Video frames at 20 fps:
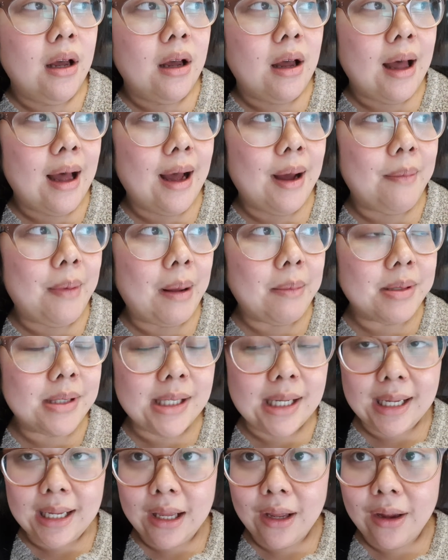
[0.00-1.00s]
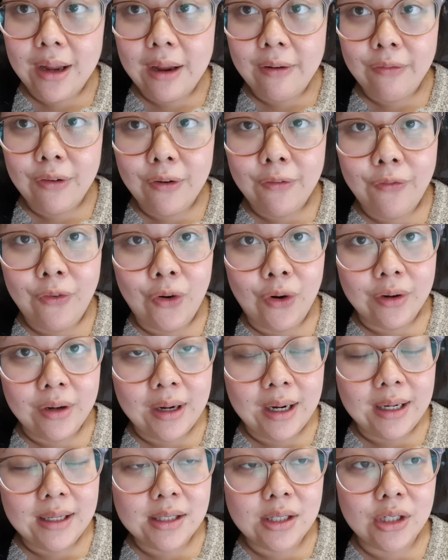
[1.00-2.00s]
I'm seeing her every
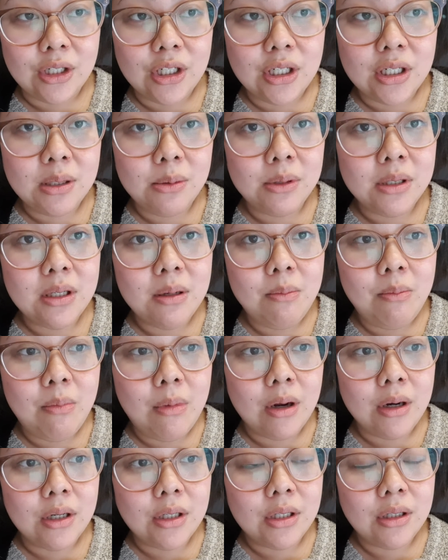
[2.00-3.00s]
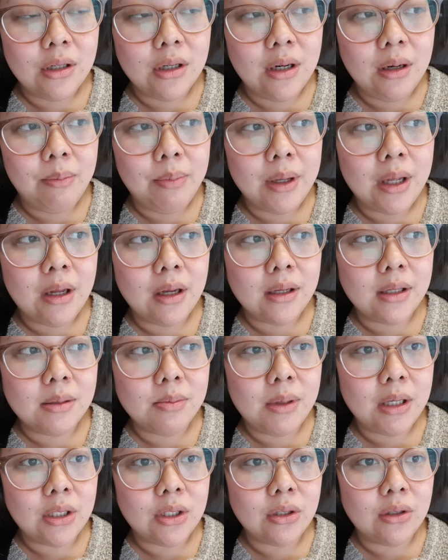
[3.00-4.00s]
fortnight. So she just wants to monitor it because
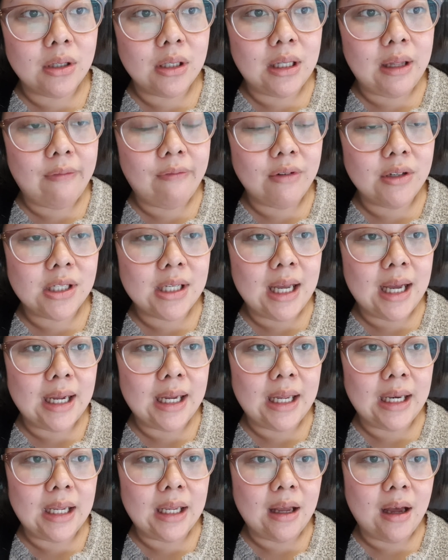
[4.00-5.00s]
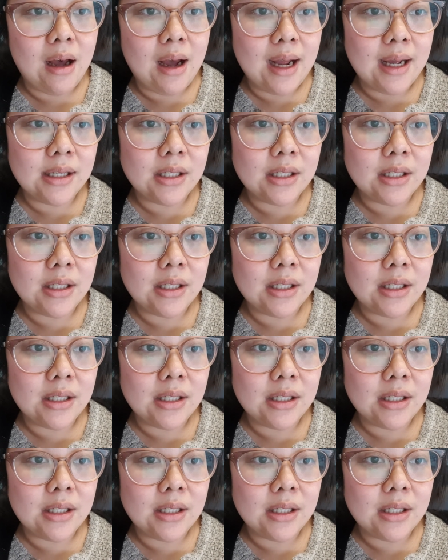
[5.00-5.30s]
my sugar levels are getting high.